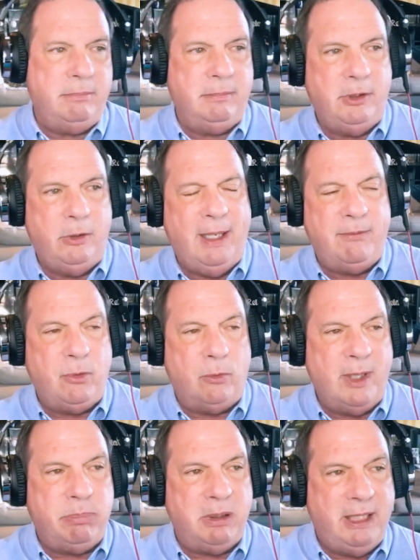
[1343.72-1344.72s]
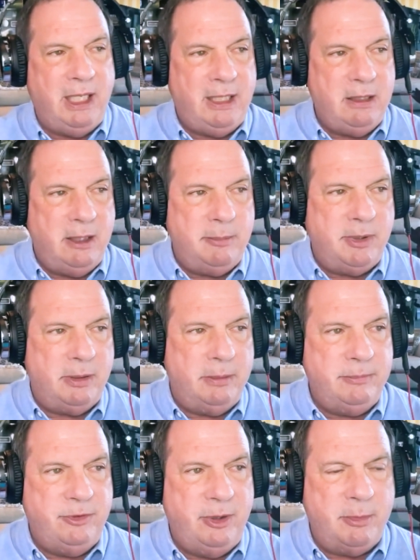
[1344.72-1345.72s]
you have to replicate
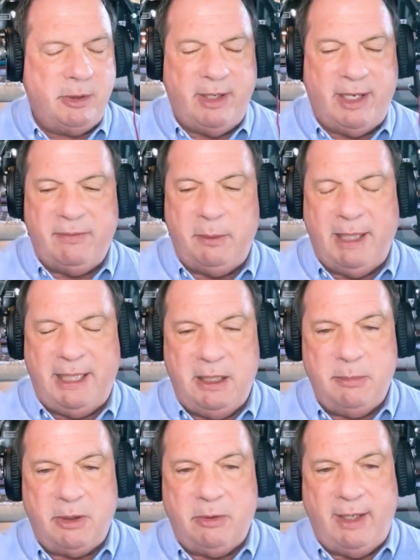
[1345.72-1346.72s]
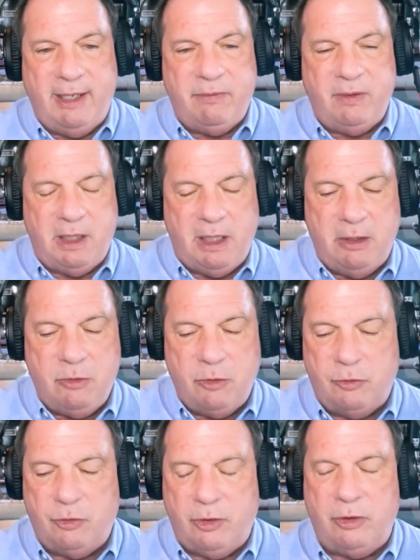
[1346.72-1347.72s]
demographic by demographic in
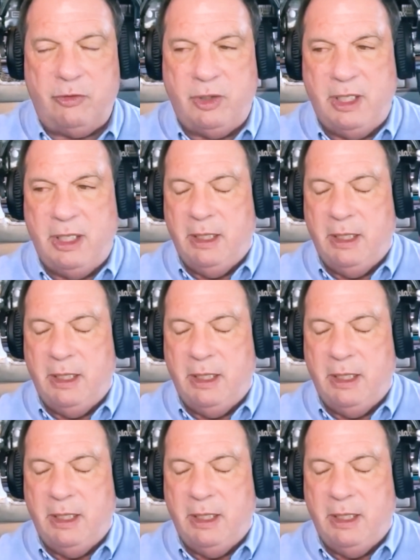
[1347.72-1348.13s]
your church.